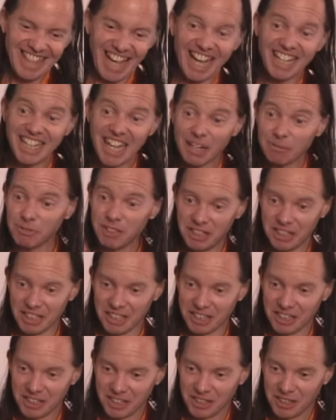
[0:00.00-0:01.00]
that
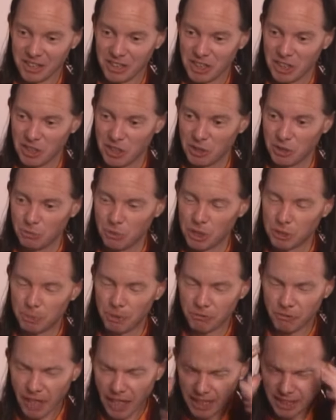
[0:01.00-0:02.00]
emptiness, which
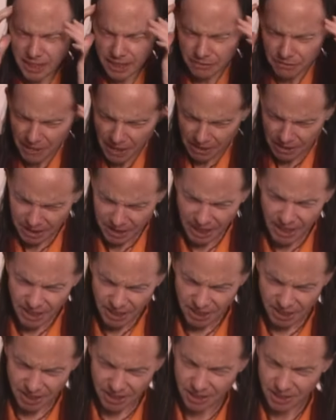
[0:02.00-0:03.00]
provides the
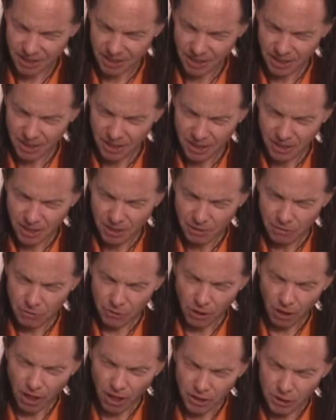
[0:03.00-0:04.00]
foundation
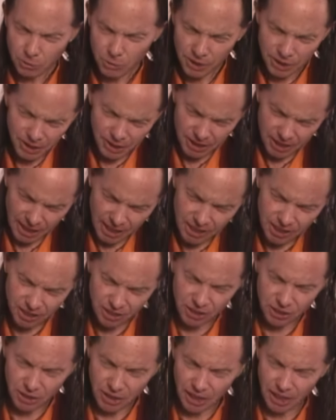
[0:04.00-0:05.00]
for all the
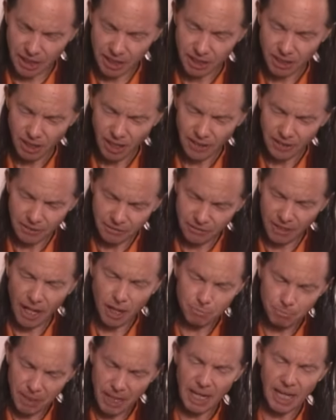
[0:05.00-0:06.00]
realizations you get on the
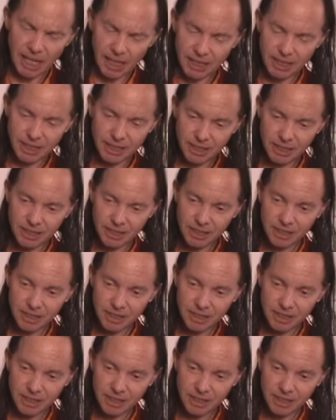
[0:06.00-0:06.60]
five paths,